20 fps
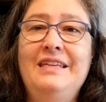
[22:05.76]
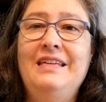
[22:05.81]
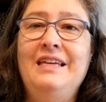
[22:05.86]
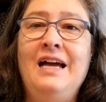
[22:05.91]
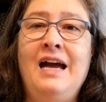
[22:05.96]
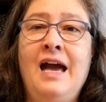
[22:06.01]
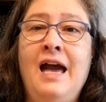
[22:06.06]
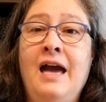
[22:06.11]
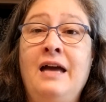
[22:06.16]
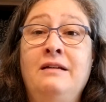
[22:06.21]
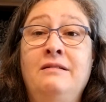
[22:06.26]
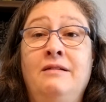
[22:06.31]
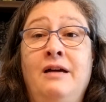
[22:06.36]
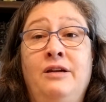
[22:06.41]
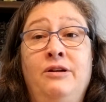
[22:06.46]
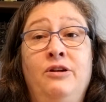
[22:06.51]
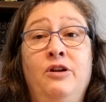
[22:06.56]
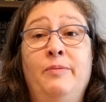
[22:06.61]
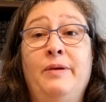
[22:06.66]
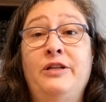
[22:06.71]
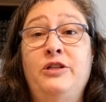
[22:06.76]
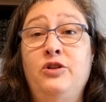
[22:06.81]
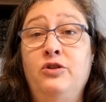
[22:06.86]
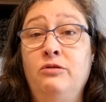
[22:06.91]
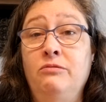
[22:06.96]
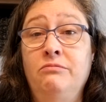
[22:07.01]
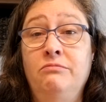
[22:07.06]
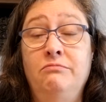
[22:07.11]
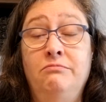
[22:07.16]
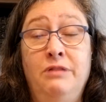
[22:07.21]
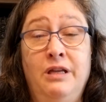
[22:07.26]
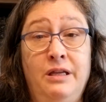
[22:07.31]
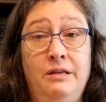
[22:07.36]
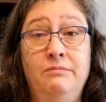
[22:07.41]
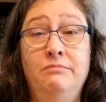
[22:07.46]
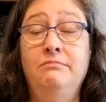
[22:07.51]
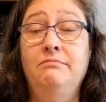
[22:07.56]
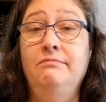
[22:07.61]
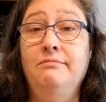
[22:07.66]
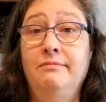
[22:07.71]
I don't know about you, but
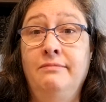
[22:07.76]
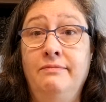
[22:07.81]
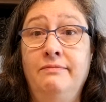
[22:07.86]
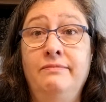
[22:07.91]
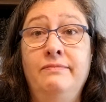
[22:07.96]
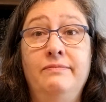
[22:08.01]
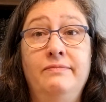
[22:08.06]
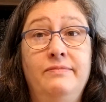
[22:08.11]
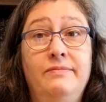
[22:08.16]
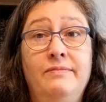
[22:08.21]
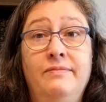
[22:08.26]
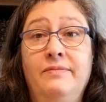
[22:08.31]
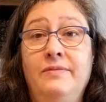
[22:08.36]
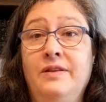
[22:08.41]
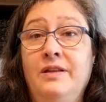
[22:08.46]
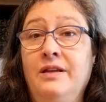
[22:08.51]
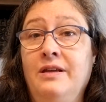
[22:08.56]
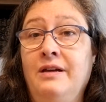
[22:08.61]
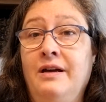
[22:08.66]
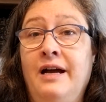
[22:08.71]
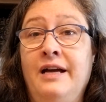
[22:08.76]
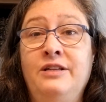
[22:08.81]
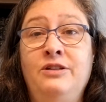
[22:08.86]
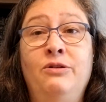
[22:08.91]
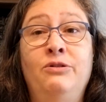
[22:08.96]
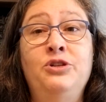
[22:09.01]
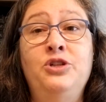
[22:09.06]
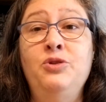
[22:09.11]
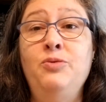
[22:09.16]
don't